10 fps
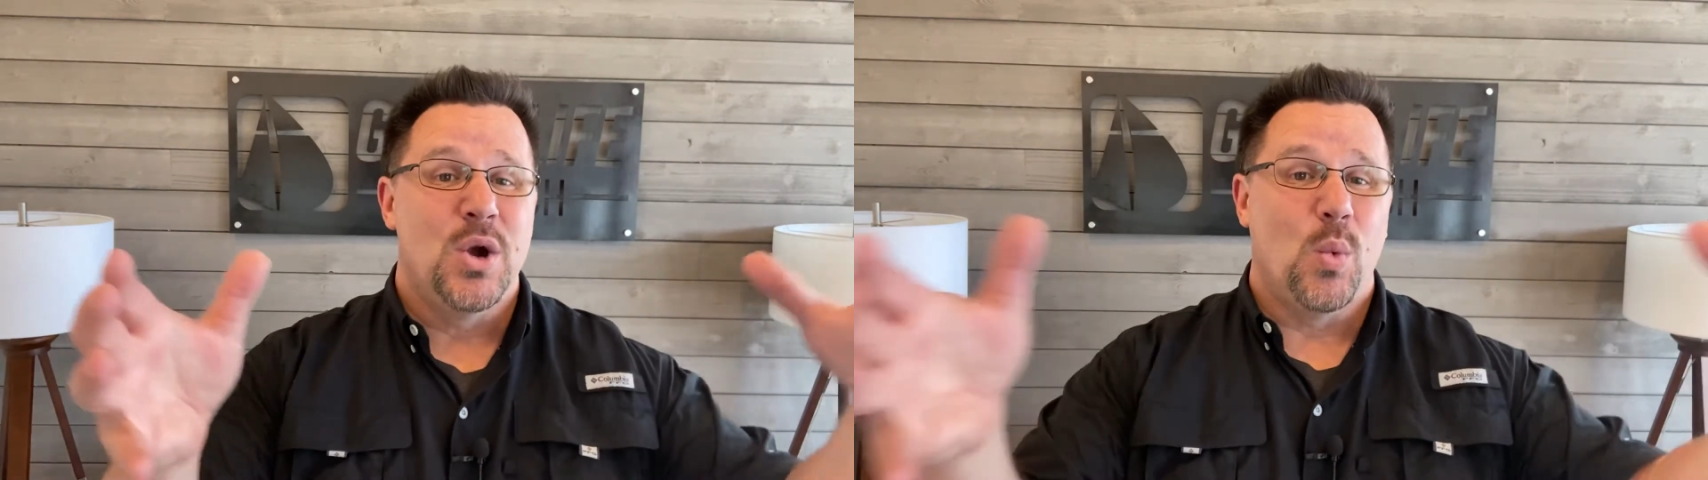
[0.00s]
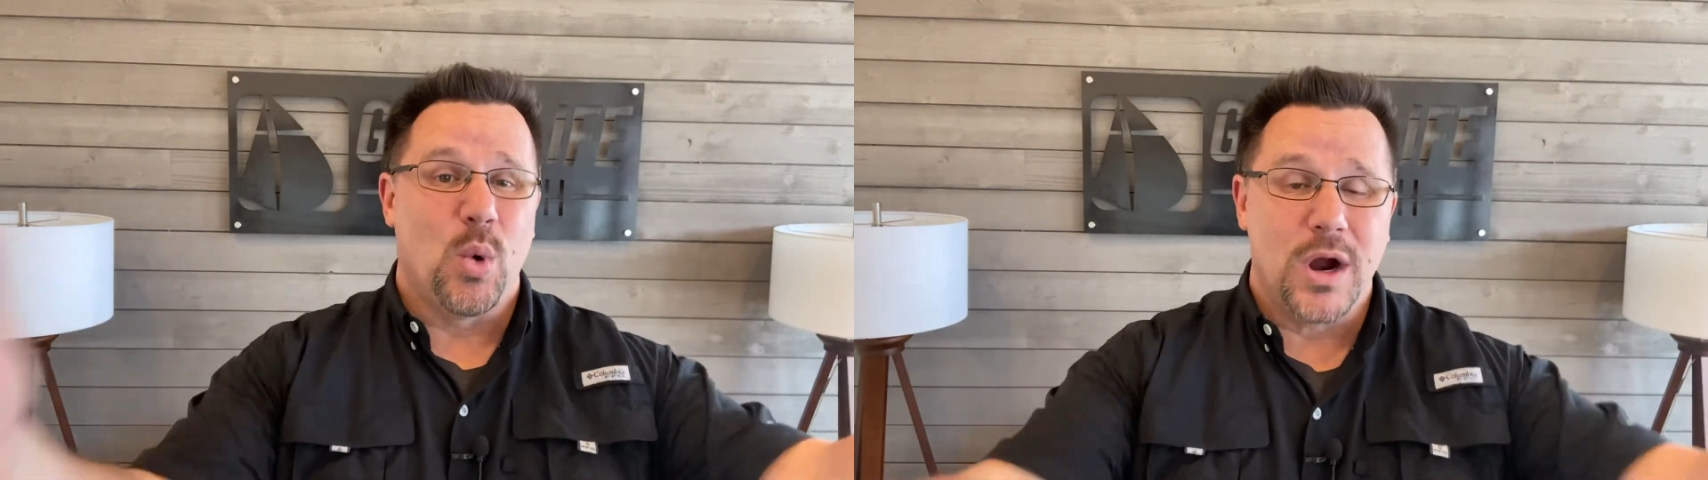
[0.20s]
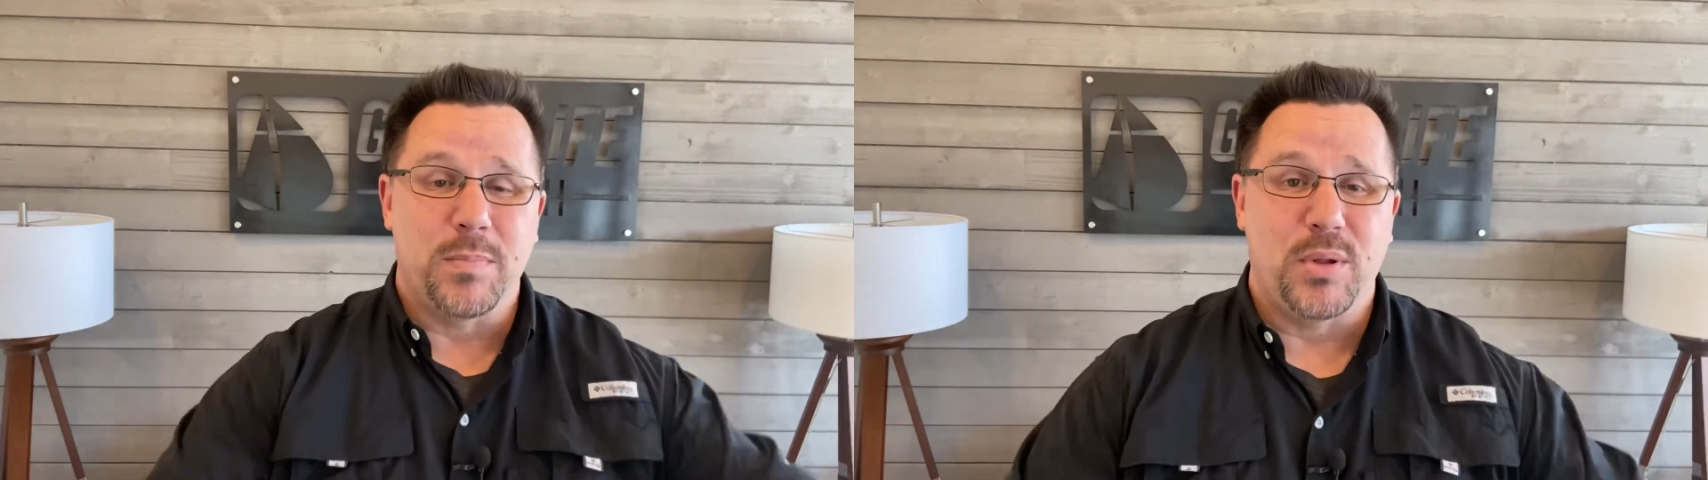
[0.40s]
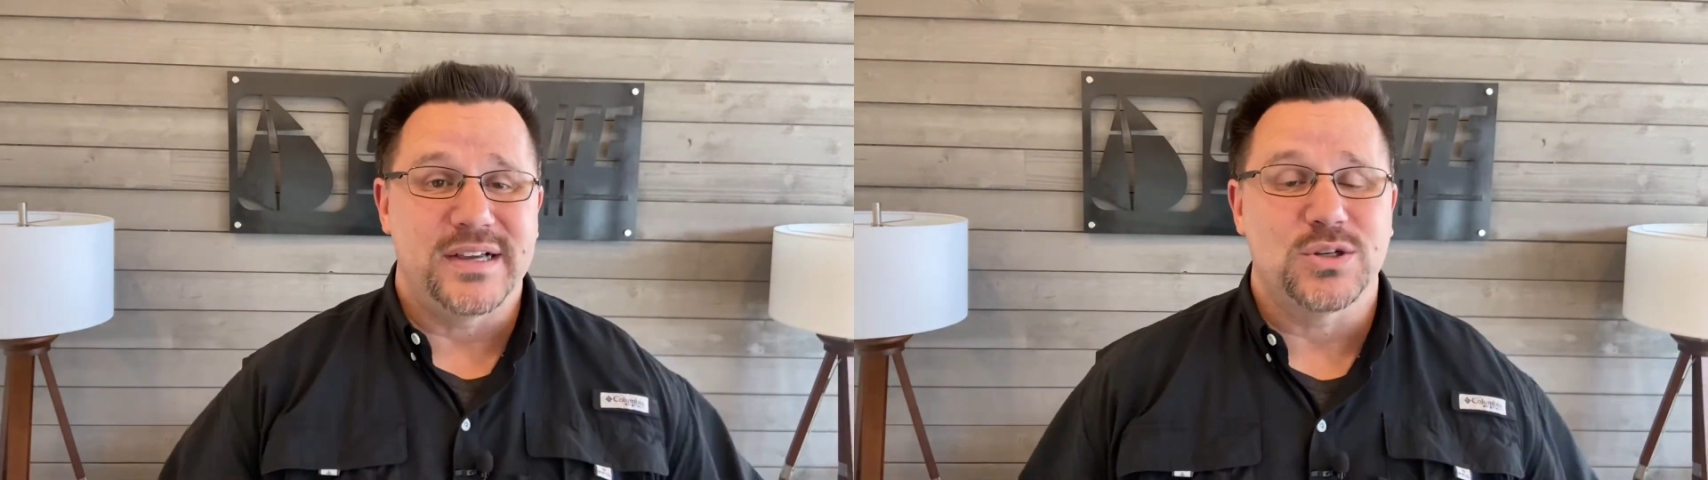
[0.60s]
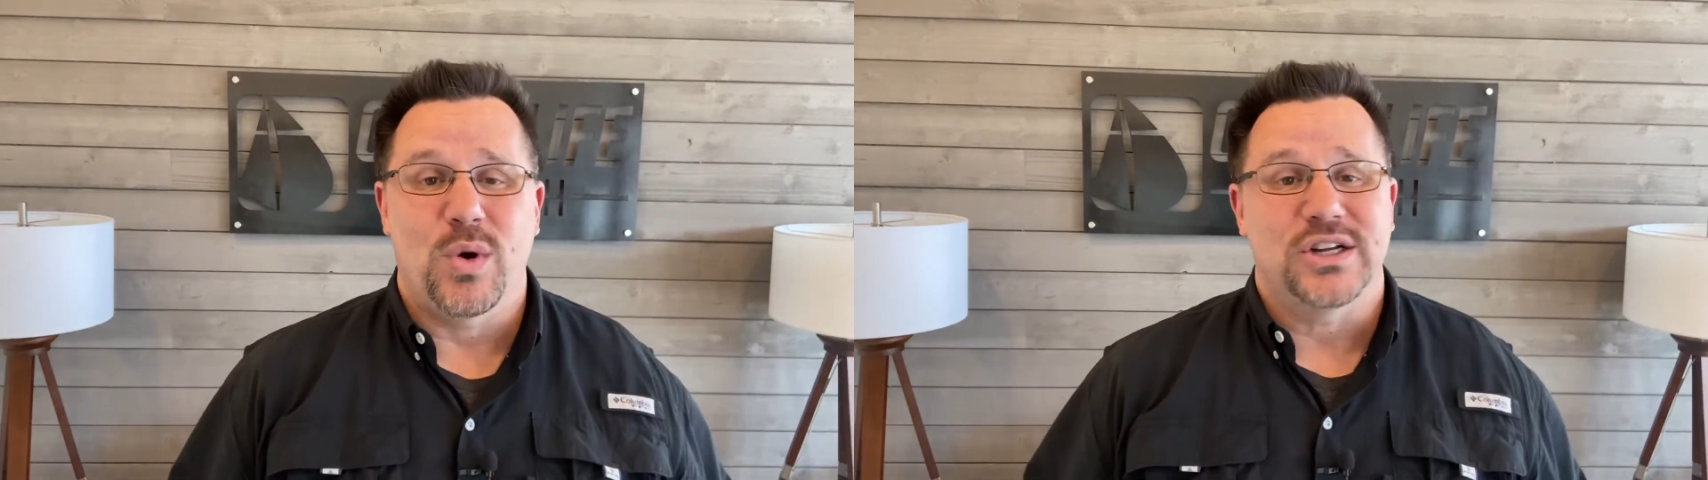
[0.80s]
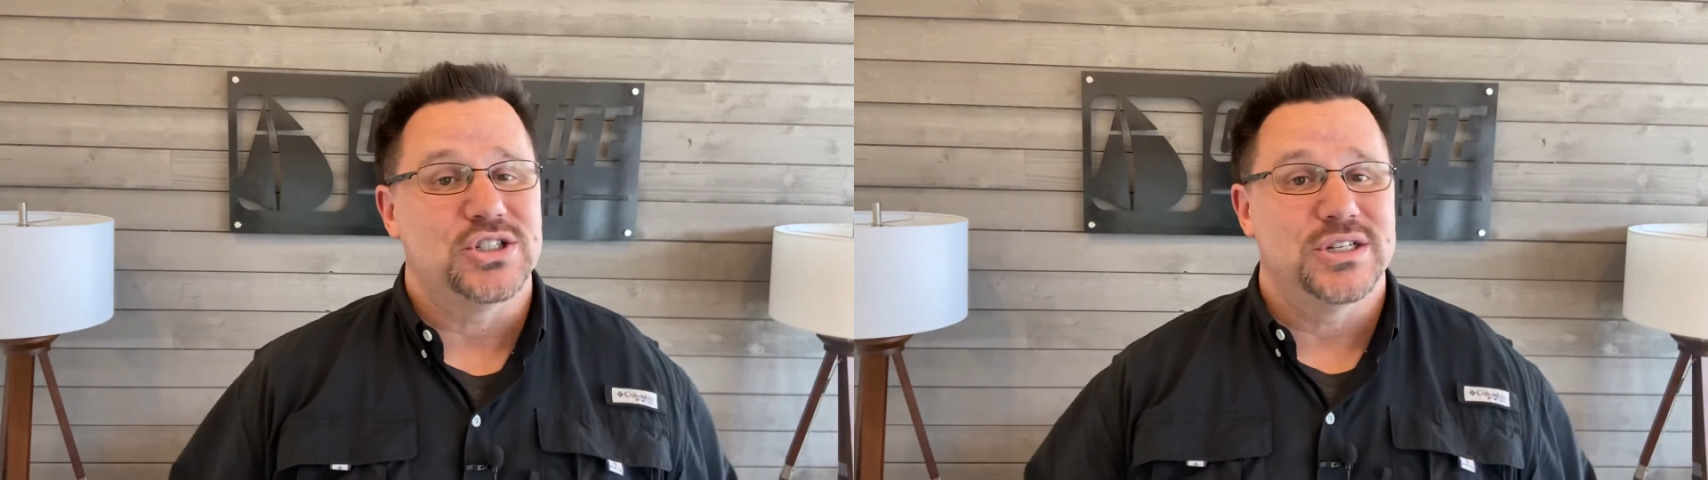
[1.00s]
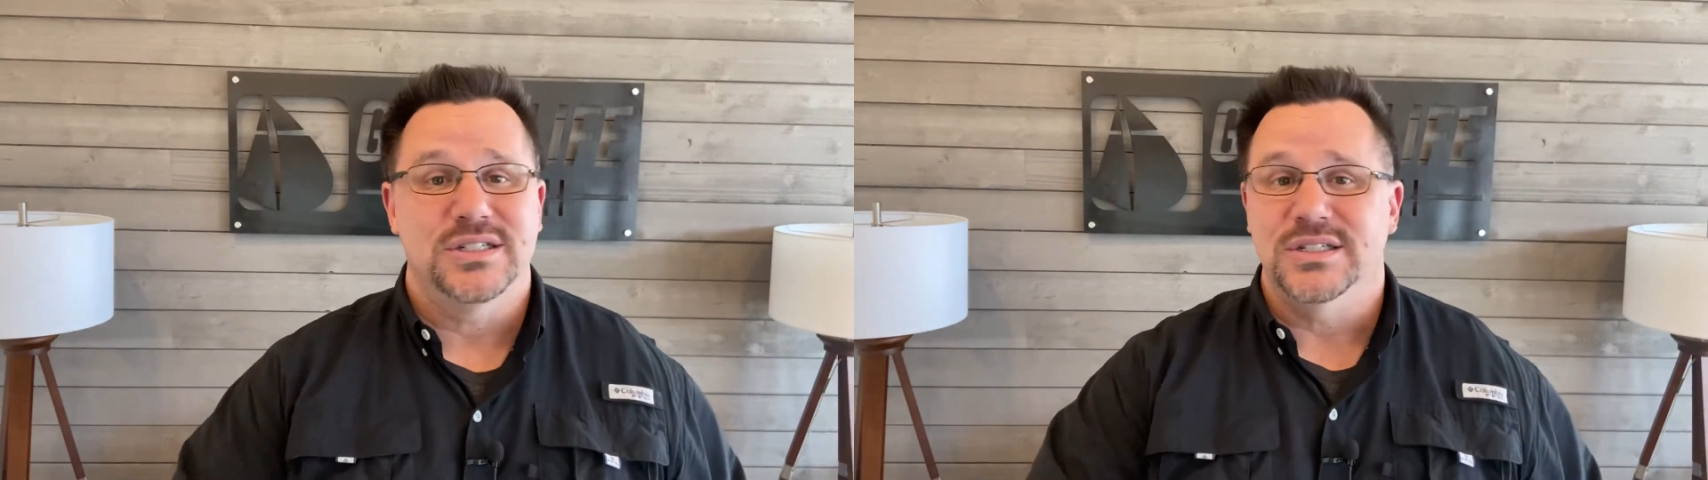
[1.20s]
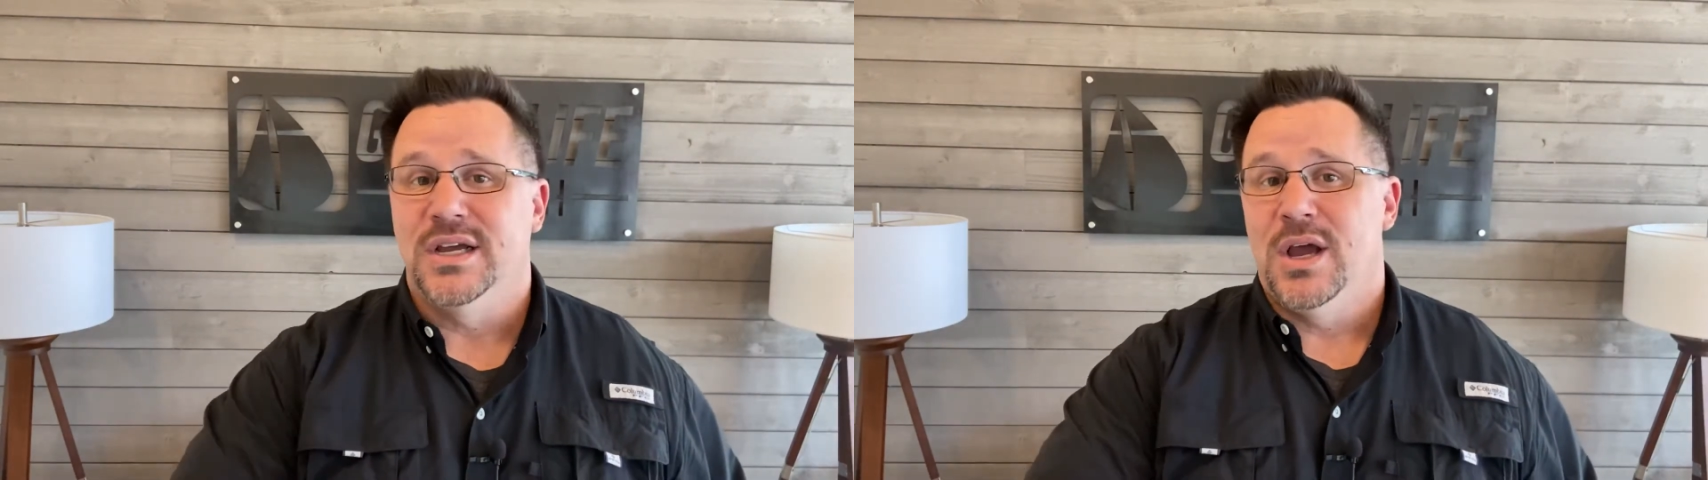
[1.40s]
workplace questions.